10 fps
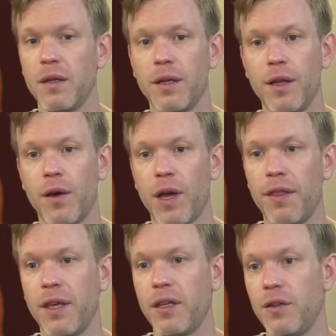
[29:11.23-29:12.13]
You know, I
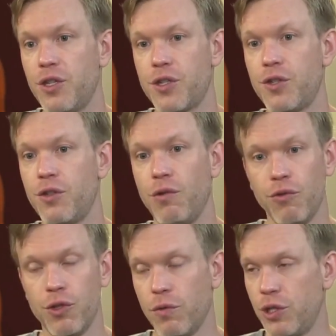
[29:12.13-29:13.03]
think you just you
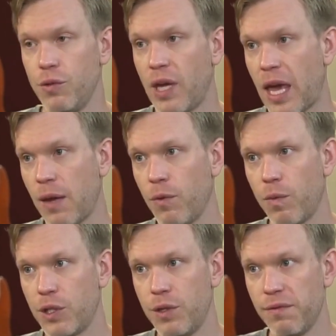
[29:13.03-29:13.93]
do what you can
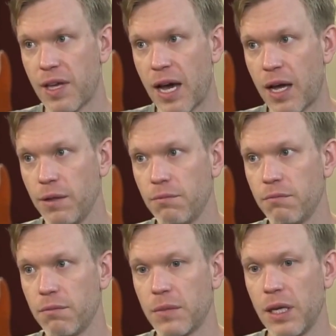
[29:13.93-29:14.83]
with what you've got,
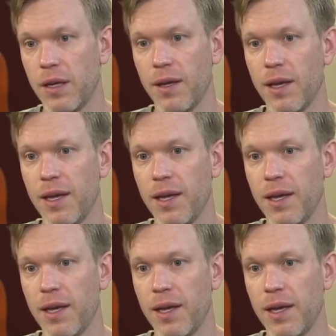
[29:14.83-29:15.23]
mm-hmm.